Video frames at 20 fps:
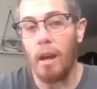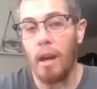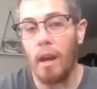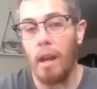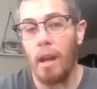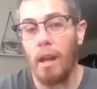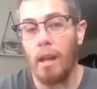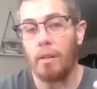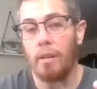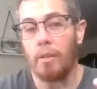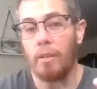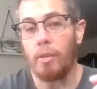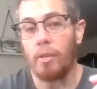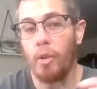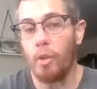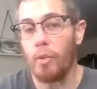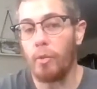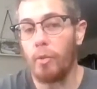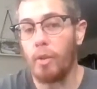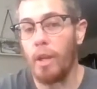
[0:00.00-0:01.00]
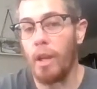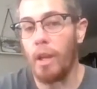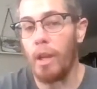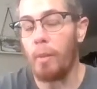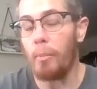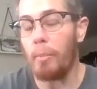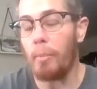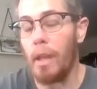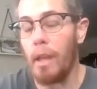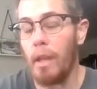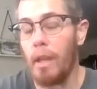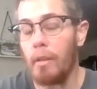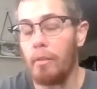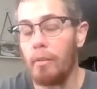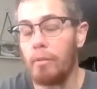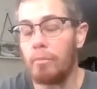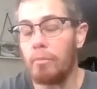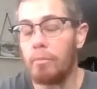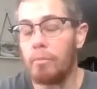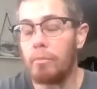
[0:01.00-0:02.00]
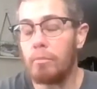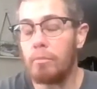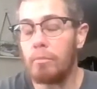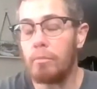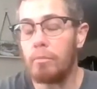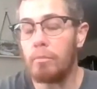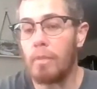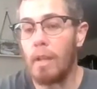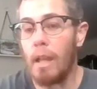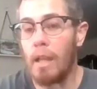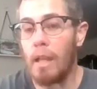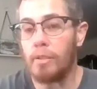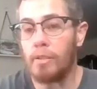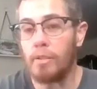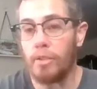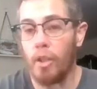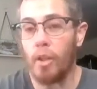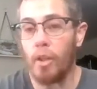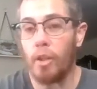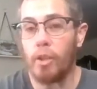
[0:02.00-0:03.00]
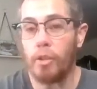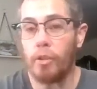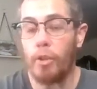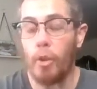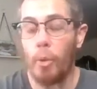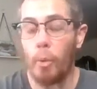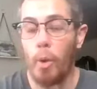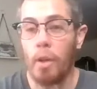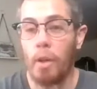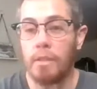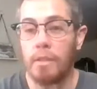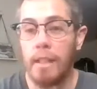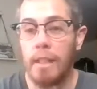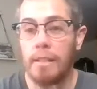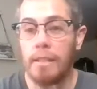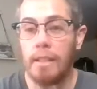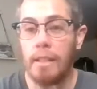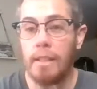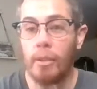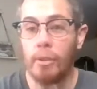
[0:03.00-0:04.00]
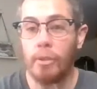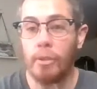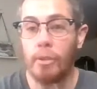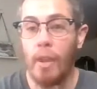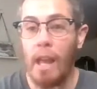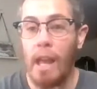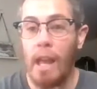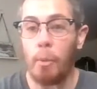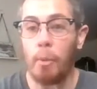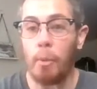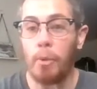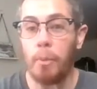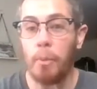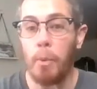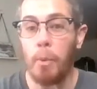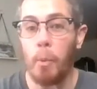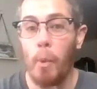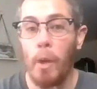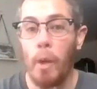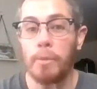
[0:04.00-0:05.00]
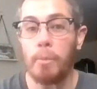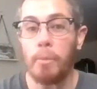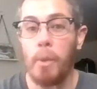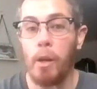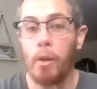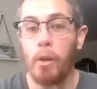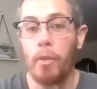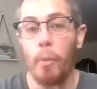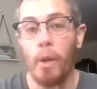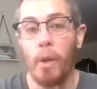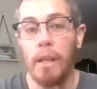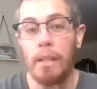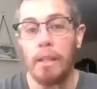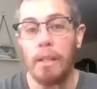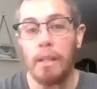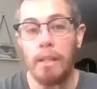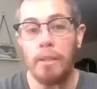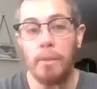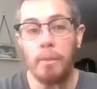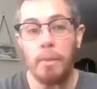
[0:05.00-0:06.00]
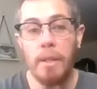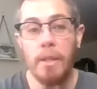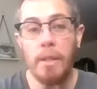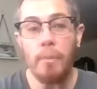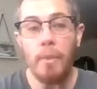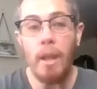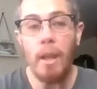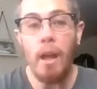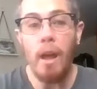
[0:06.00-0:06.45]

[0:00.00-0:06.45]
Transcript: I goofed up and had started using the wrong size needle, so the hat was going to be way smaller than what I needed to be.